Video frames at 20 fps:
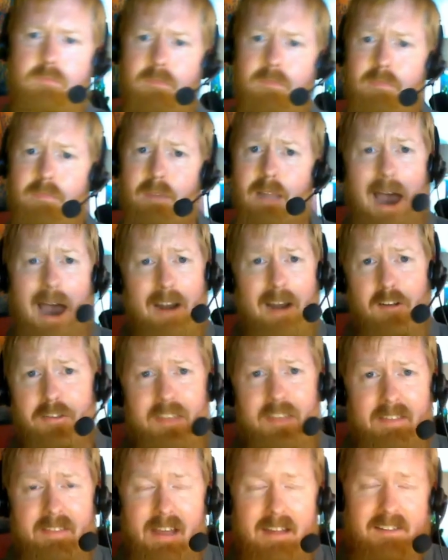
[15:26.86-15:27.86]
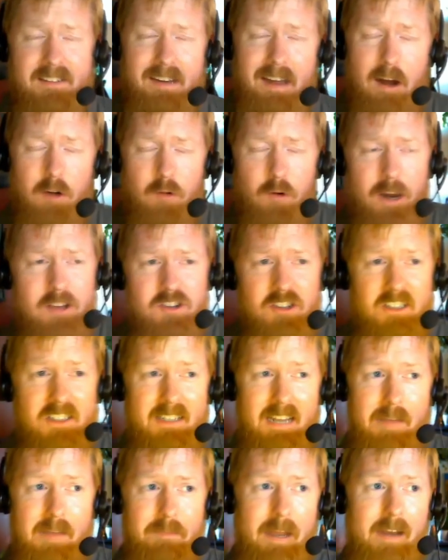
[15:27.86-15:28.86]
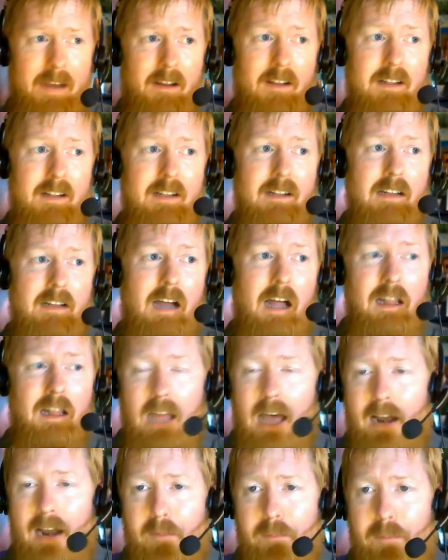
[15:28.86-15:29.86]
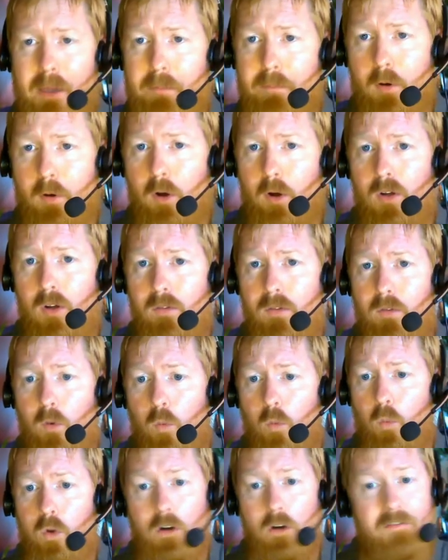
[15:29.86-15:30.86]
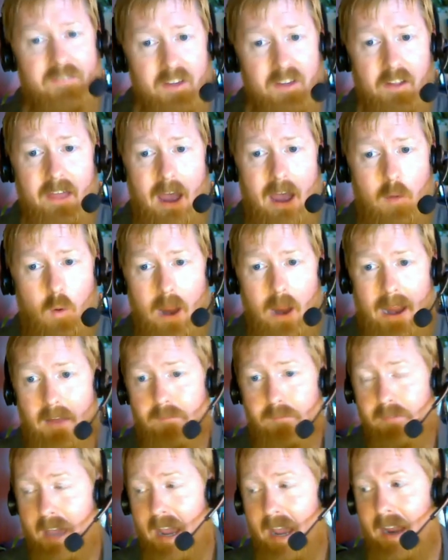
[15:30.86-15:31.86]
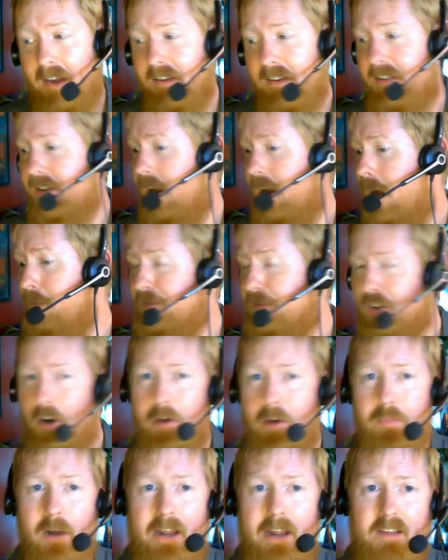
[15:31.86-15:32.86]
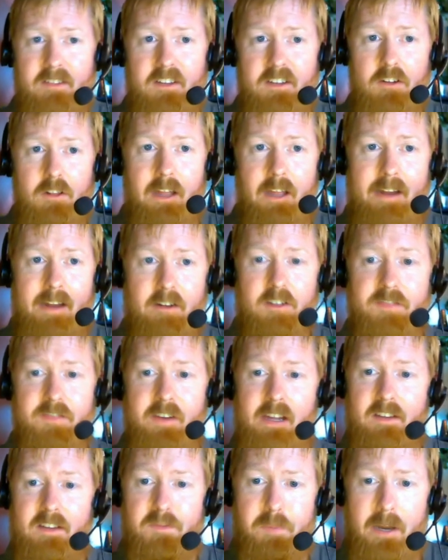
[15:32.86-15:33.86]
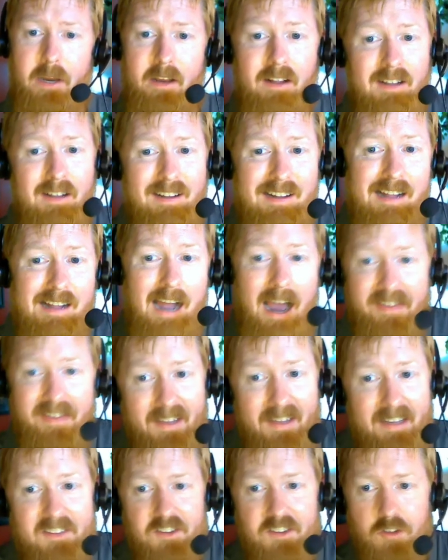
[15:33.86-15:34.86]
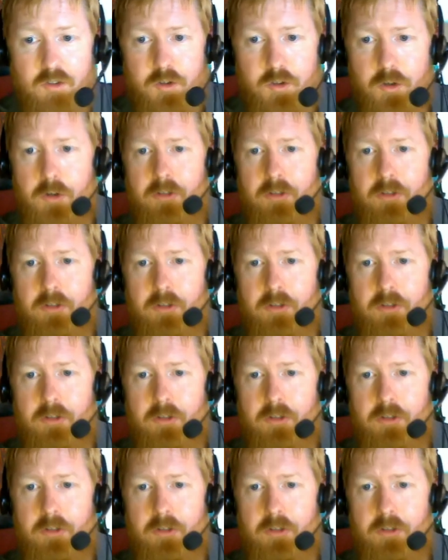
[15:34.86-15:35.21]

I don't think that's an outrageous statement. A lot of people will feel that way. And I'm sorry to break it to you, Lakers fans, but I think it's the truth.